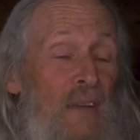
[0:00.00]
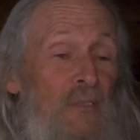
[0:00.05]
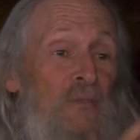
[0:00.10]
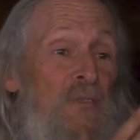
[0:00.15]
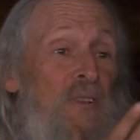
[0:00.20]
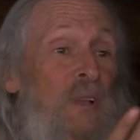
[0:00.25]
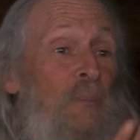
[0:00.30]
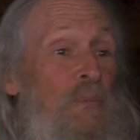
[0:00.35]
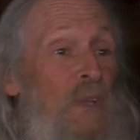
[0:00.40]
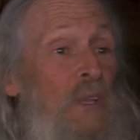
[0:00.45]

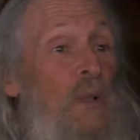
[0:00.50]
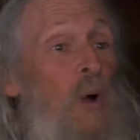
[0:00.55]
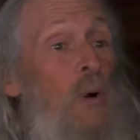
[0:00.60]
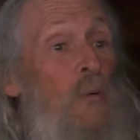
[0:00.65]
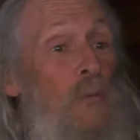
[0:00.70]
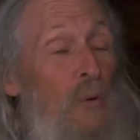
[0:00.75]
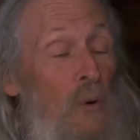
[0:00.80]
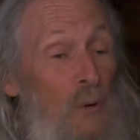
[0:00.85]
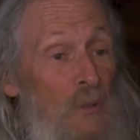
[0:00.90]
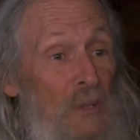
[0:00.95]
flipped it
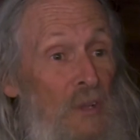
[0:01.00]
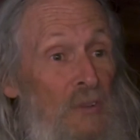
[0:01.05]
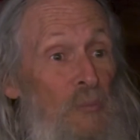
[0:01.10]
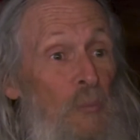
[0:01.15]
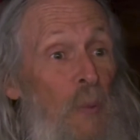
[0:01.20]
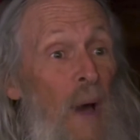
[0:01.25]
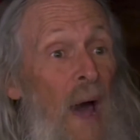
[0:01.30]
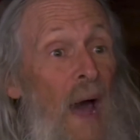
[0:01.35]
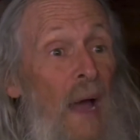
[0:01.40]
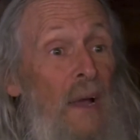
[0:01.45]
over on its
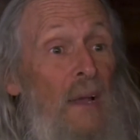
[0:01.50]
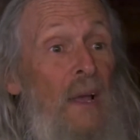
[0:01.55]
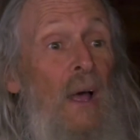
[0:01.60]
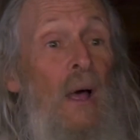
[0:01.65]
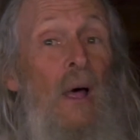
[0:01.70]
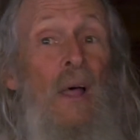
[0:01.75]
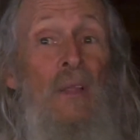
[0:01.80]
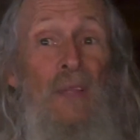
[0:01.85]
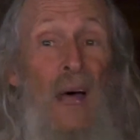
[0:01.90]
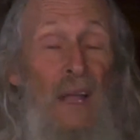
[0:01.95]
back.
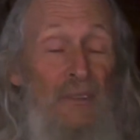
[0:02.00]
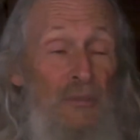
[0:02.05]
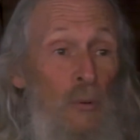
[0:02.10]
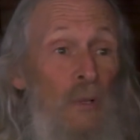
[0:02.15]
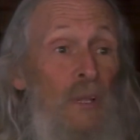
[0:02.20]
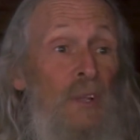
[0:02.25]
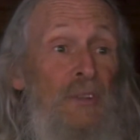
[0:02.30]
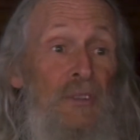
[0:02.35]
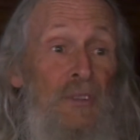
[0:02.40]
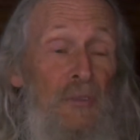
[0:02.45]
That's
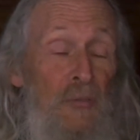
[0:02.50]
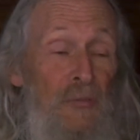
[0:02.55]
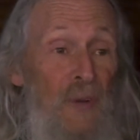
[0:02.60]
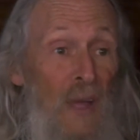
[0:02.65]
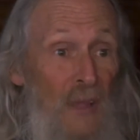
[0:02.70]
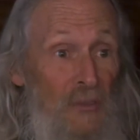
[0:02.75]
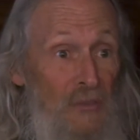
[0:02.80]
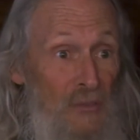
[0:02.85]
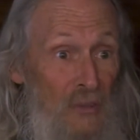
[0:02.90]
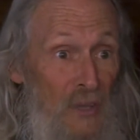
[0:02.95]
when it's
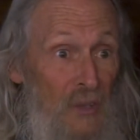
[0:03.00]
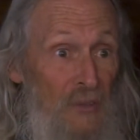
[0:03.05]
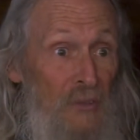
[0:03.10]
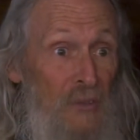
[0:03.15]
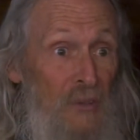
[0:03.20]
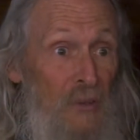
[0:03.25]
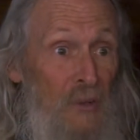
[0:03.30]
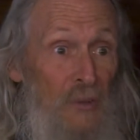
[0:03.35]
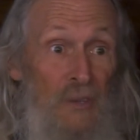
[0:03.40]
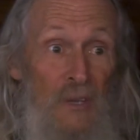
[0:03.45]

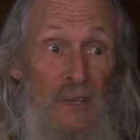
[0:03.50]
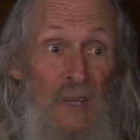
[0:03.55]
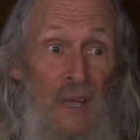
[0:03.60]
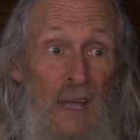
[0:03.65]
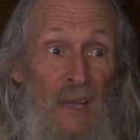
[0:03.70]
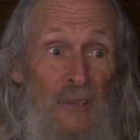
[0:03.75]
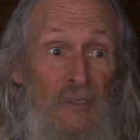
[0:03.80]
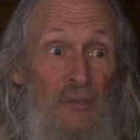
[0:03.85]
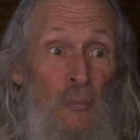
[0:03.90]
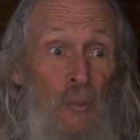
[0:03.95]
defenseless, because it
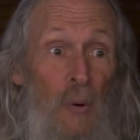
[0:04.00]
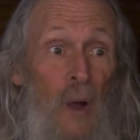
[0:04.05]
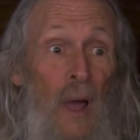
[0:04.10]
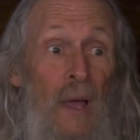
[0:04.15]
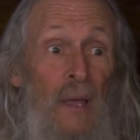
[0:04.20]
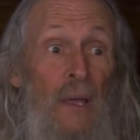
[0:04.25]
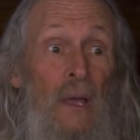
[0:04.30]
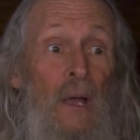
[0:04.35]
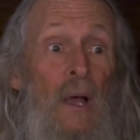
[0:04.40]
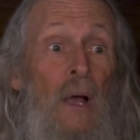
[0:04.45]
can't
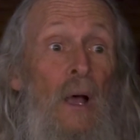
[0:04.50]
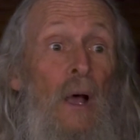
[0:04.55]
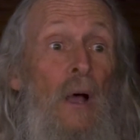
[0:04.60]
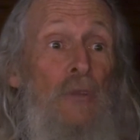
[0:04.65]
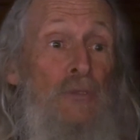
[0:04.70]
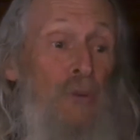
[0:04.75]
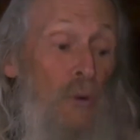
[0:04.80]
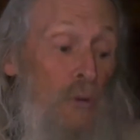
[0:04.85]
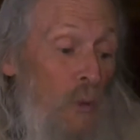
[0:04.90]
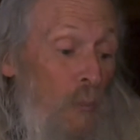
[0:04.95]
spray.
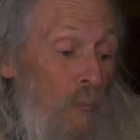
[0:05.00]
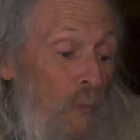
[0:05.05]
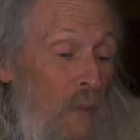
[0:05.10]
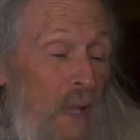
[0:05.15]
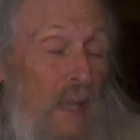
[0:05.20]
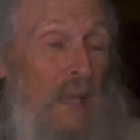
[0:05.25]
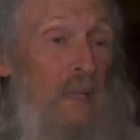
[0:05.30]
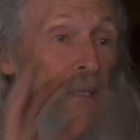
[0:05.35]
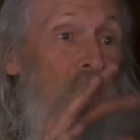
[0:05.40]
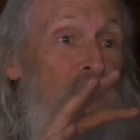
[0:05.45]
So it
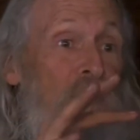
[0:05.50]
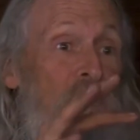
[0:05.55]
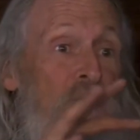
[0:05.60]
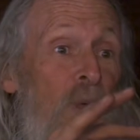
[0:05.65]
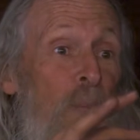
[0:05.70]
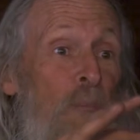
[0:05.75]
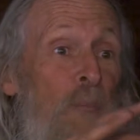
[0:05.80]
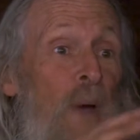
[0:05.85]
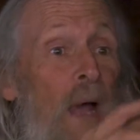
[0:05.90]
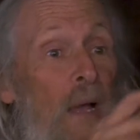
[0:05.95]
immediately
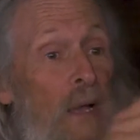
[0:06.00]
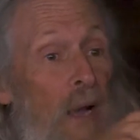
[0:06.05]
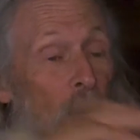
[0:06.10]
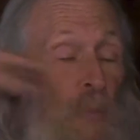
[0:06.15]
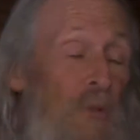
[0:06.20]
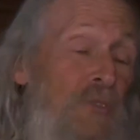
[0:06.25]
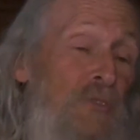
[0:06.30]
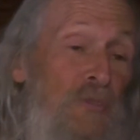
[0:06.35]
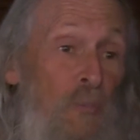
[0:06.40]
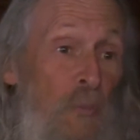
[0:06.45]
flipped back up
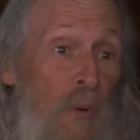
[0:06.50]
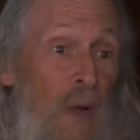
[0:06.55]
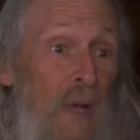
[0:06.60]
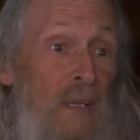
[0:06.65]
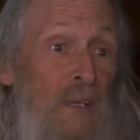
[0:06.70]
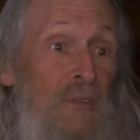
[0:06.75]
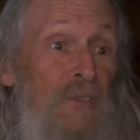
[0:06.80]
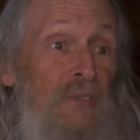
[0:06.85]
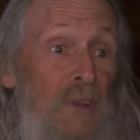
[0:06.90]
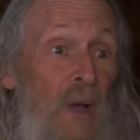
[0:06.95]
and sprayed
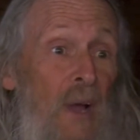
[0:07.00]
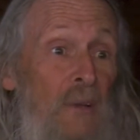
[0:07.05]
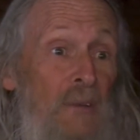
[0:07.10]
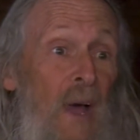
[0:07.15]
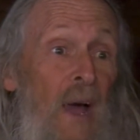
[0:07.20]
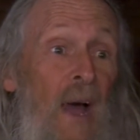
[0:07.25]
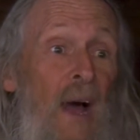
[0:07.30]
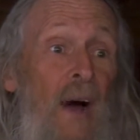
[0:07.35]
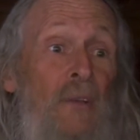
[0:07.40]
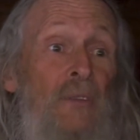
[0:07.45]
inside
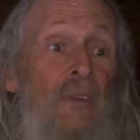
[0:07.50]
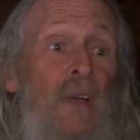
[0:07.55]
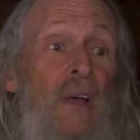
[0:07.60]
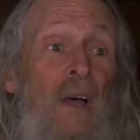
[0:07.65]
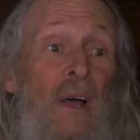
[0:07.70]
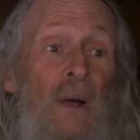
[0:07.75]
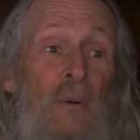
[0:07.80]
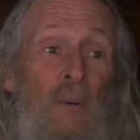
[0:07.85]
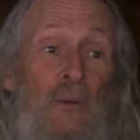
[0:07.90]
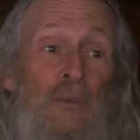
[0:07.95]
the house.
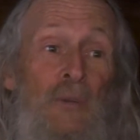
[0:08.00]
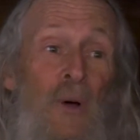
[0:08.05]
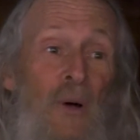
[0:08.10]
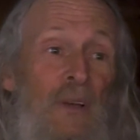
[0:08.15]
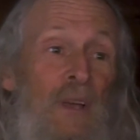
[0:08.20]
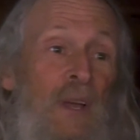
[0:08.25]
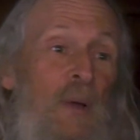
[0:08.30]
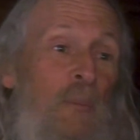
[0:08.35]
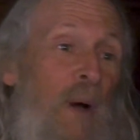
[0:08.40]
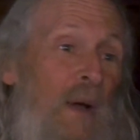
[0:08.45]
We're
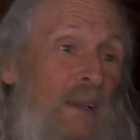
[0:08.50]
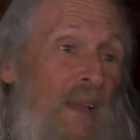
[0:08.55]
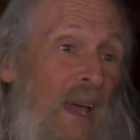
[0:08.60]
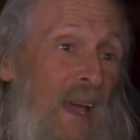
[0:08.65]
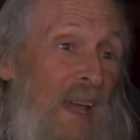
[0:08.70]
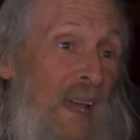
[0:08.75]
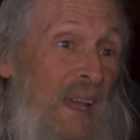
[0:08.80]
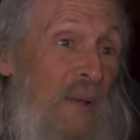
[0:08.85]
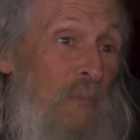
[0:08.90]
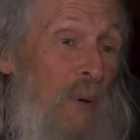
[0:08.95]
talking about an
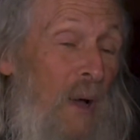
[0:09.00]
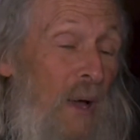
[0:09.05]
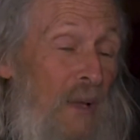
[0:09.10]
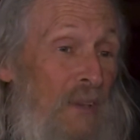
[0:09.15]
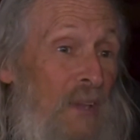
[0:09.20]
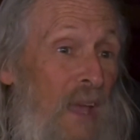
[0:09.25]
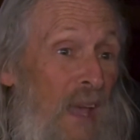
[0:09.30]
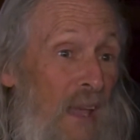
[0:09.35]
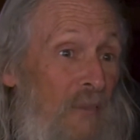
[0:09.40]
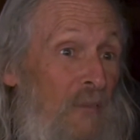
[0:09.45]
8 by
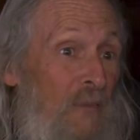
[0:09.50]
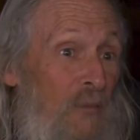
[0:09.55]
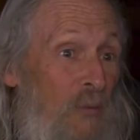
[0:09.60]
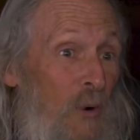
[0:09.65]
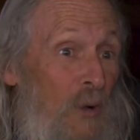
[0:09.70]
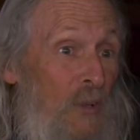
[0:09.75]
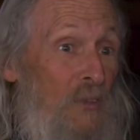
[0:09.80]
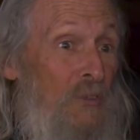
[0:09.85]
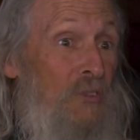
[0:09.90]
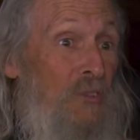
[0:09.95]
10
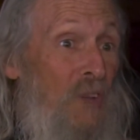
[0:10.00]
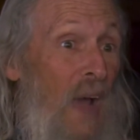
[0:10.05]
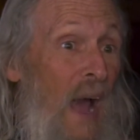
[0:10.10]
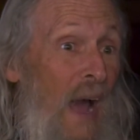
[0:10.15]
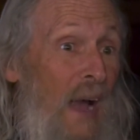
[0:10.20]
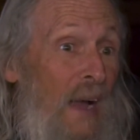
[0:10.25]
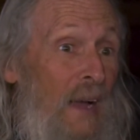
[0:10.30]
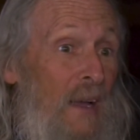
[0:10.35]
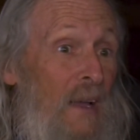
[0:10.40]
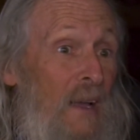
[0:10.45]
foot
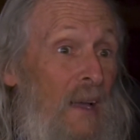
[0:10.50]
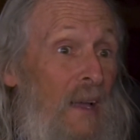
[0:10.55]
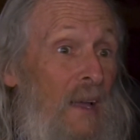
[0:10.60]
shack